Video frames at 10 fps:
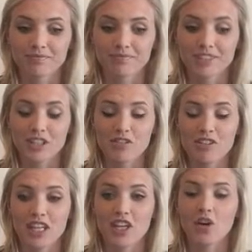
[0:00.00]
little
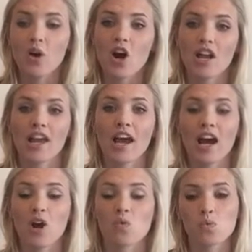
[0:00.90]
video on
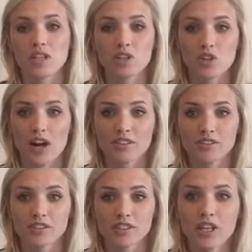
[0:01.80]
how we
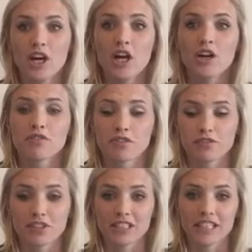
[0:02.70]
travel for
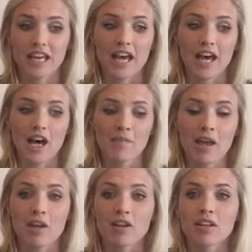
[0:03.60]
free,
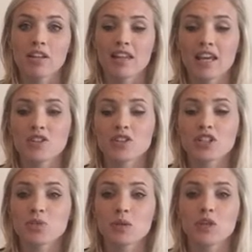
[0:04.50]
and the answer
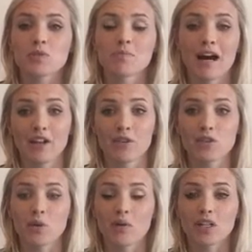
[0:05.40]
is we use miles.
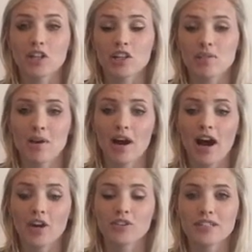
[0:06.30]
So I want to talk to you about
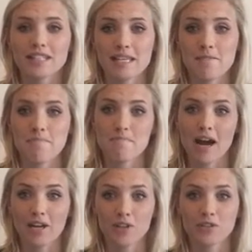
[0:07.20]
how to redeem
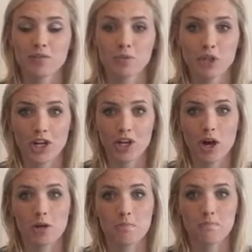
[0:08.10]
miles from credit
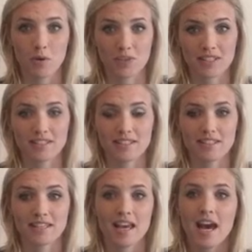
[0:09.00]
card
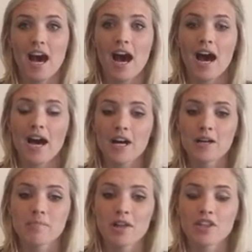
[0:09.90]
bonuses.
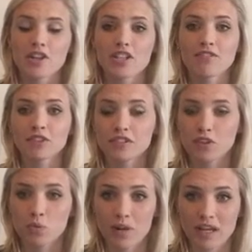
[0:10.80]
There's several
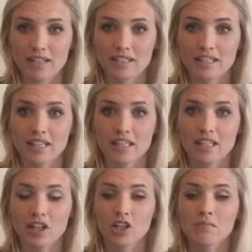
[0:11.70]
different ways to
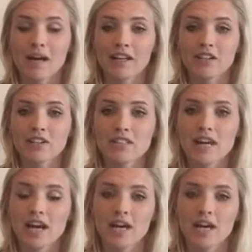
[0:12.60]
earn miles,